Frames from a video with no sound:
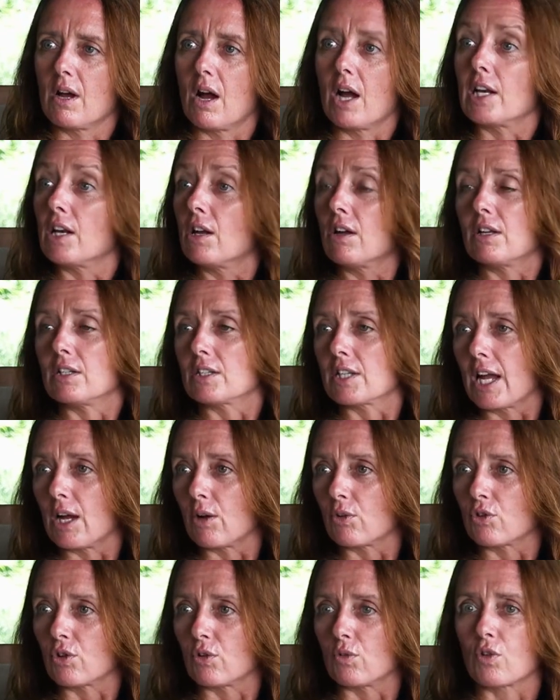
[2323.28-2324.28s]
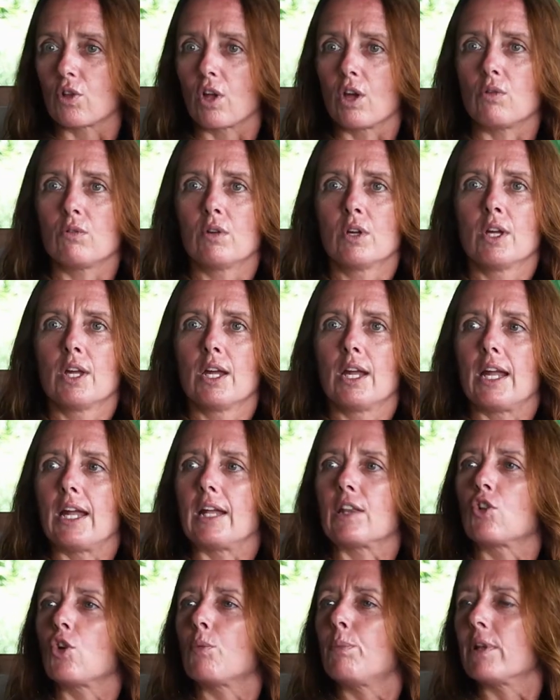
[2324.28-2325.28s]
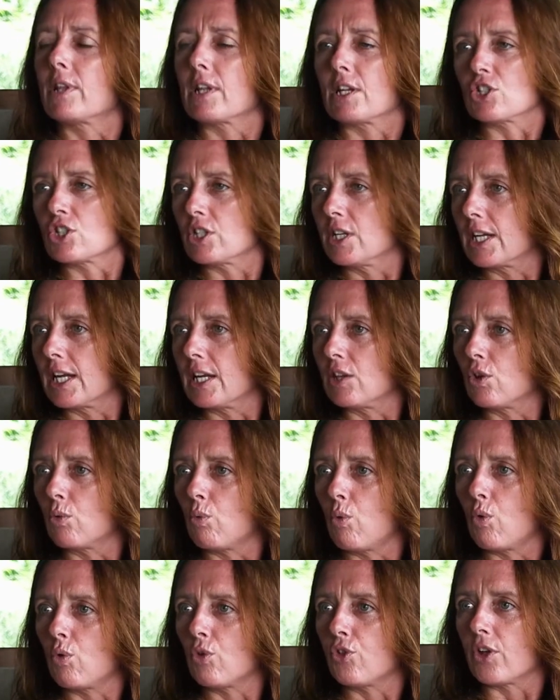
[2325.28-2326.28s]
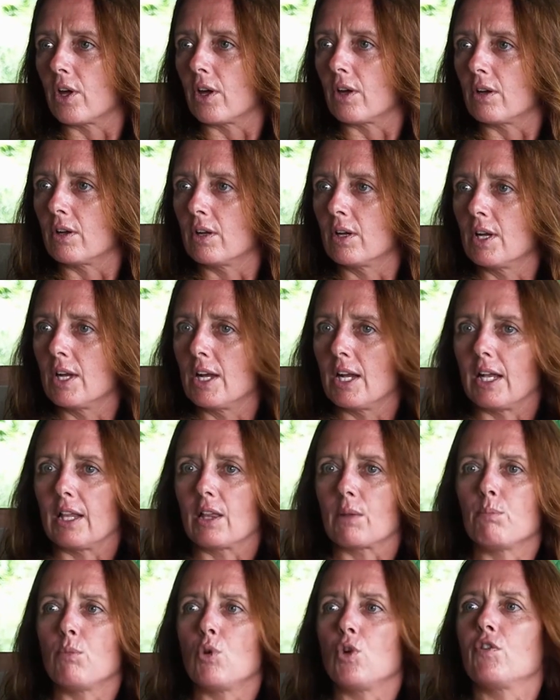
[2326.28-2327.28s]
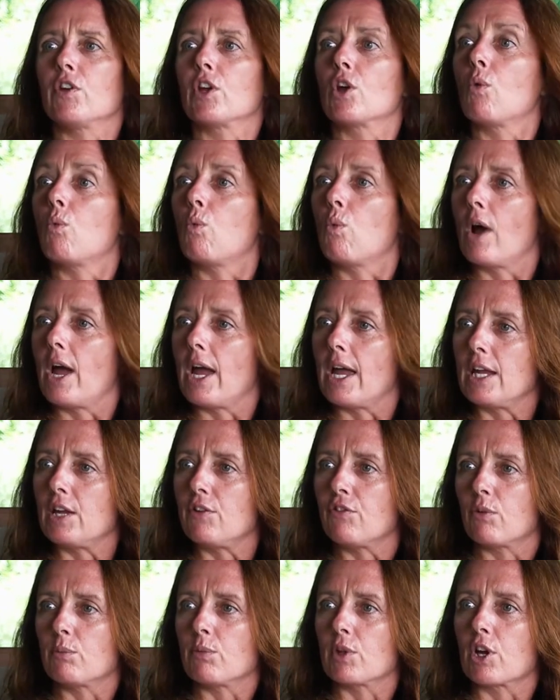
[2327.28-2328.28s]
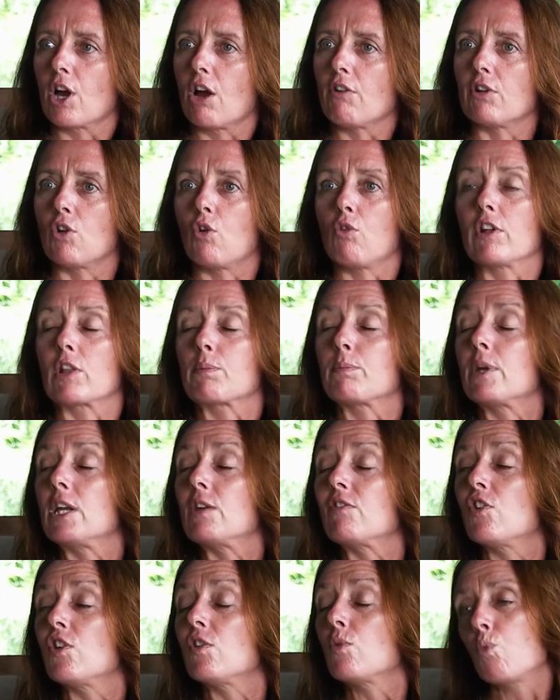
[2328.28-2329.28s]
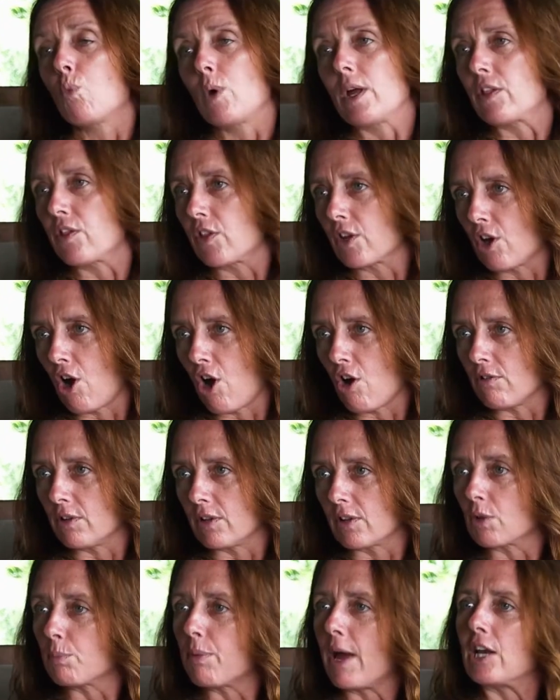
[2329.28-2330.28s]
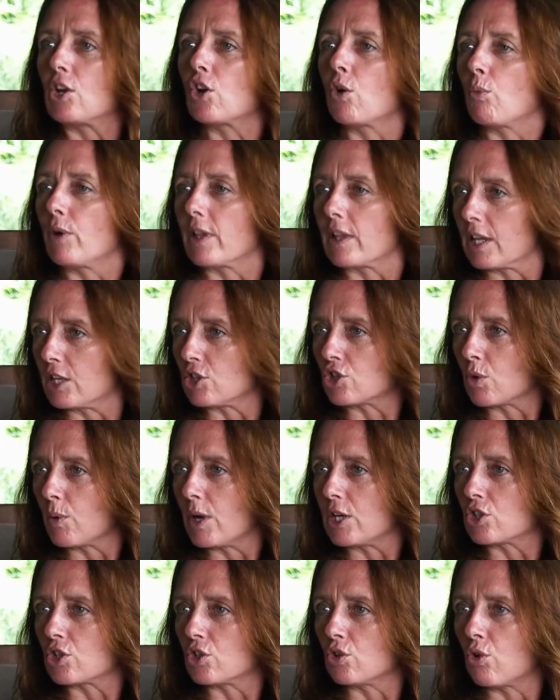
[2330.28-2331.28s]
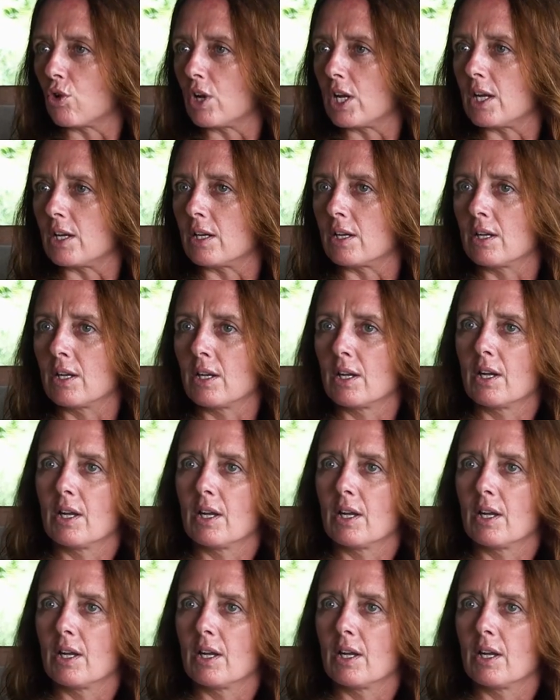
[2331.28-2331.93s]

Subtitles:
I learned how to. So it's your positioning in the water. It's moving away from the current, or it's moving with the current, depending on which situation you're in.